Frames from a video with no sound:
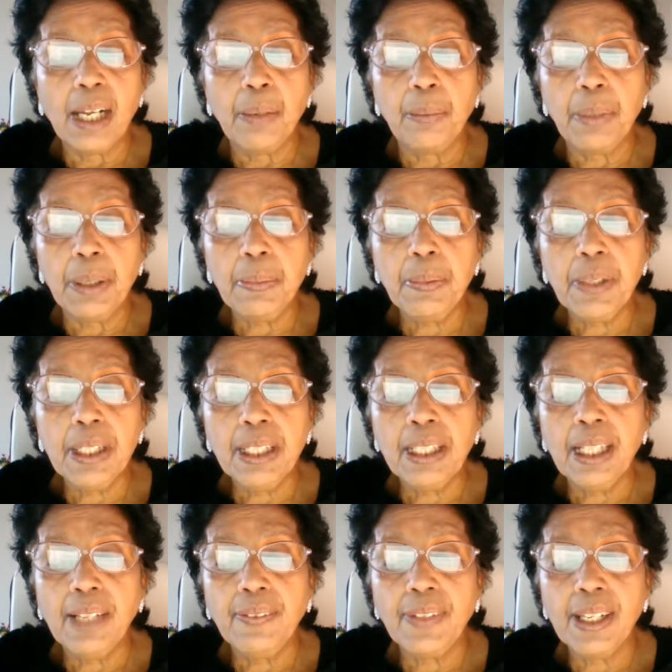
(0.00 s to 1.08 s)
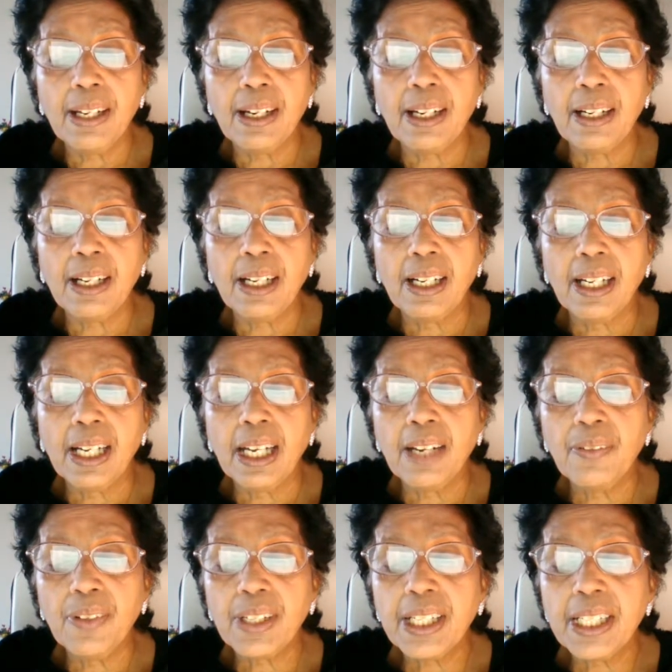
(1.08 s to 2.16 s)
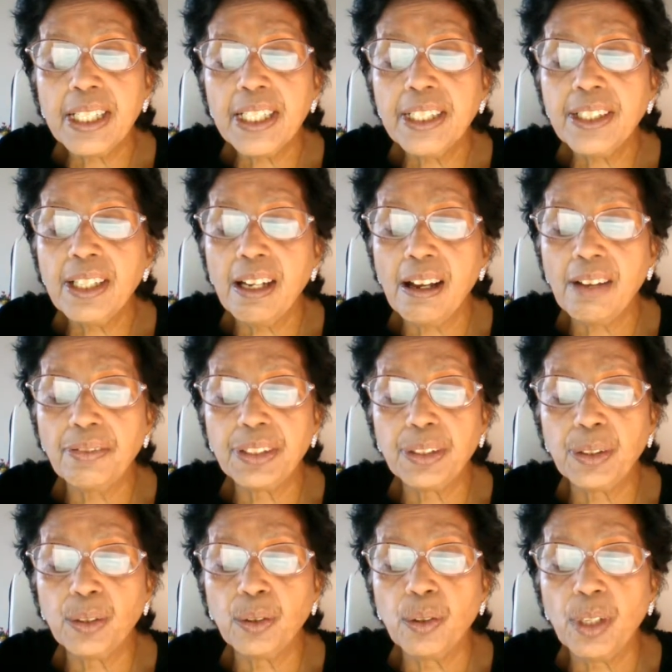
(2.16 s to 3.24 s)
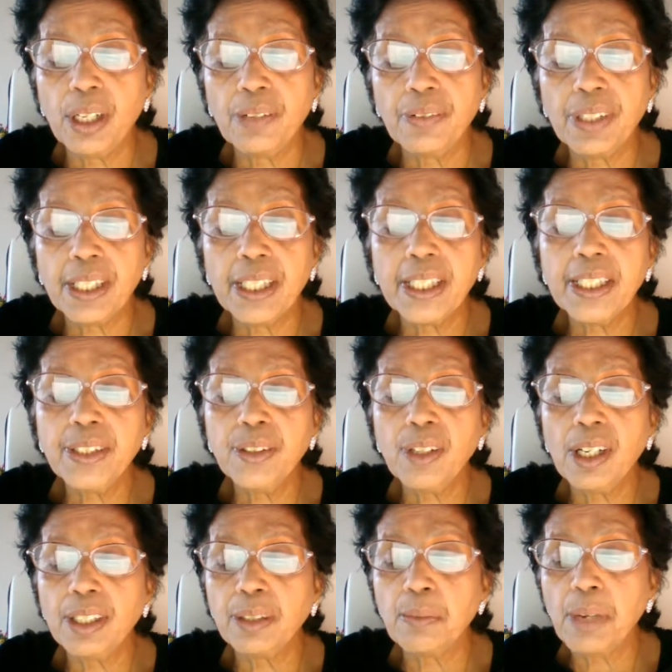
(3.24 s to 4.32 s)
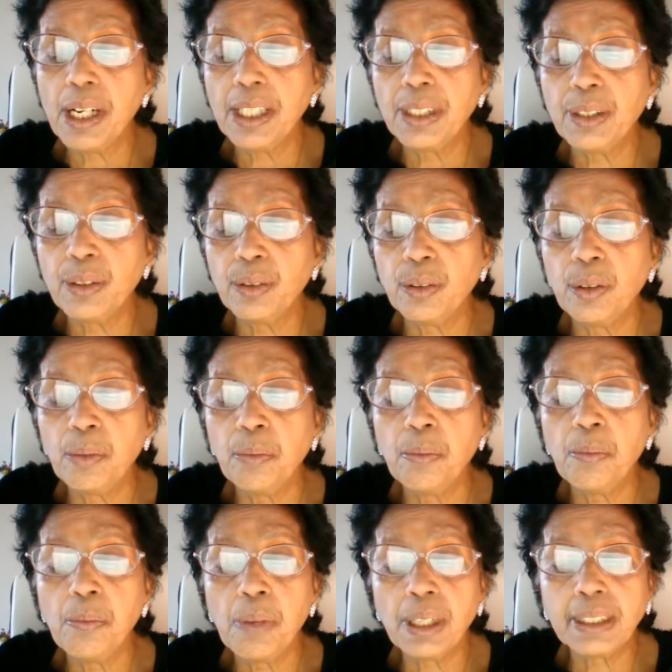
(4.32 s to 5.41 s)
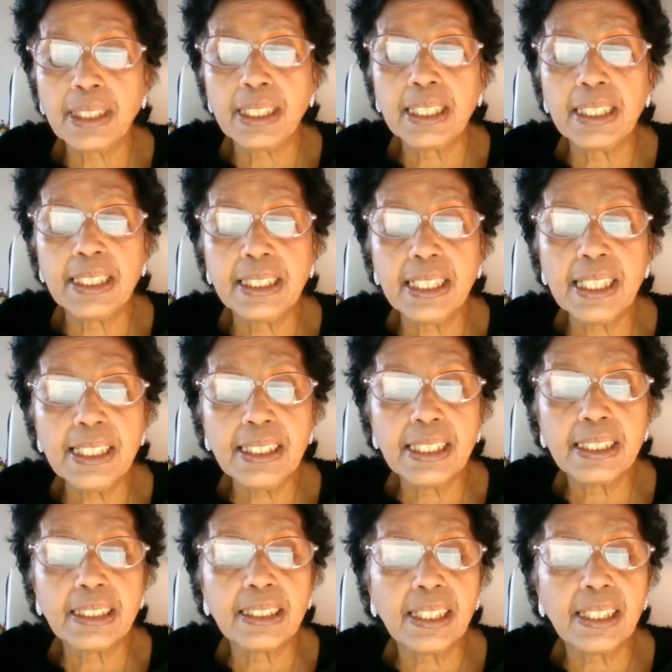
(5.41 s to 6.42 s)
People there ever ready to laugh at you, ever ready to undermine you, but an intelligent